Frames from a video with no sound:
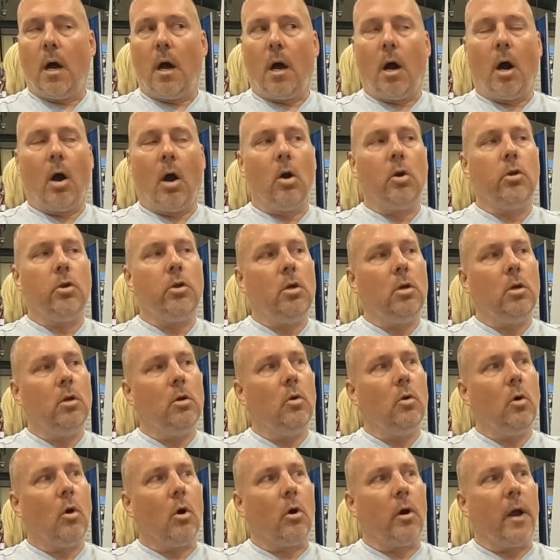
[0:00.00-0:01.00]
Are
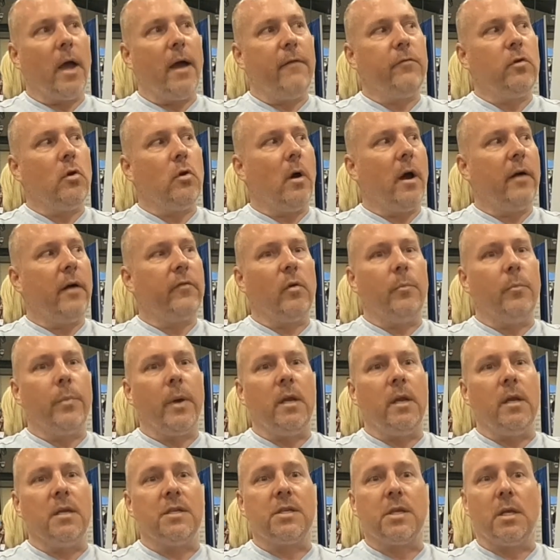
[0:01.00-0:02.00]
you, or have you ever been,
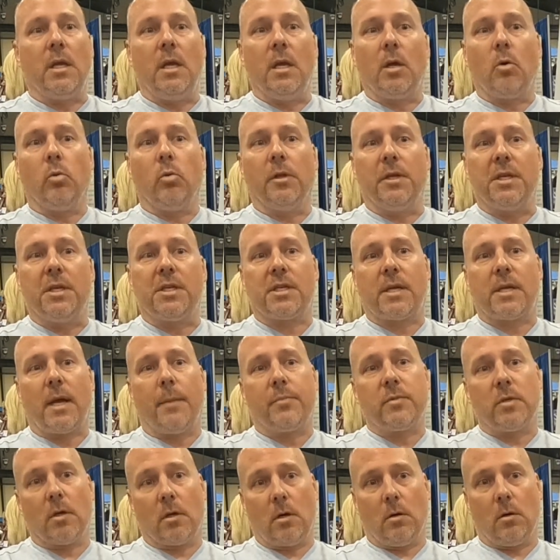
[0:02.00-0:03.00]
as equally
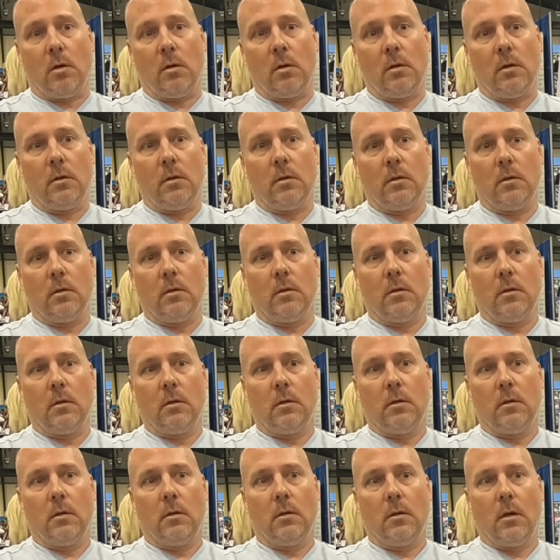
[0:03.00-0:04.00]
skeptical
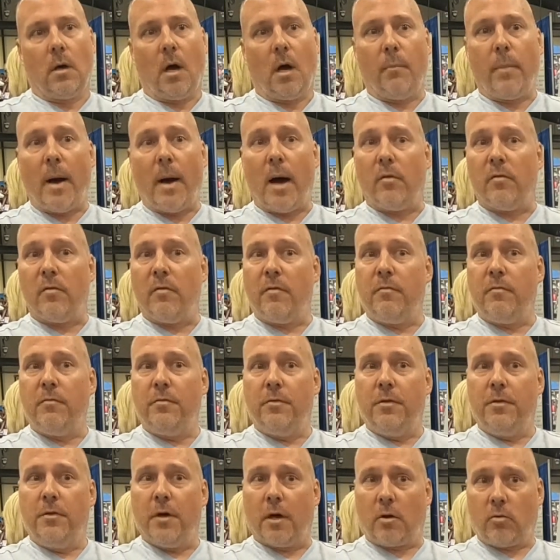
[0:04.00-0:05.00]
about
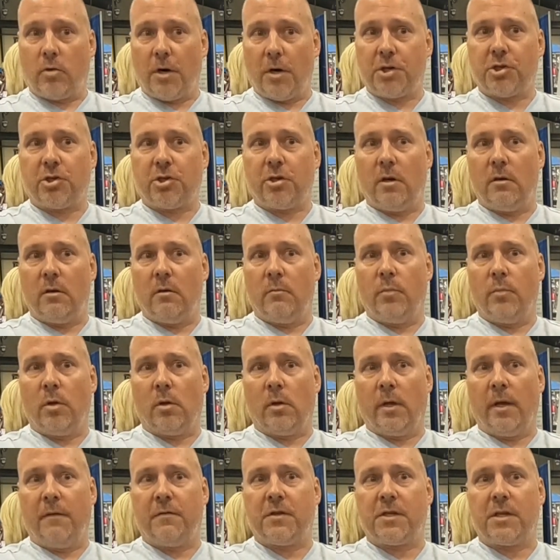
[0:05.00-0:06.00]
the Christian
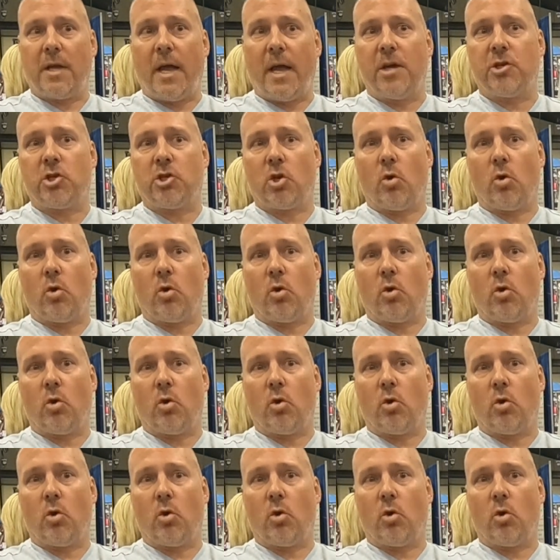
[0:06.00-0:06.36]
beliefs as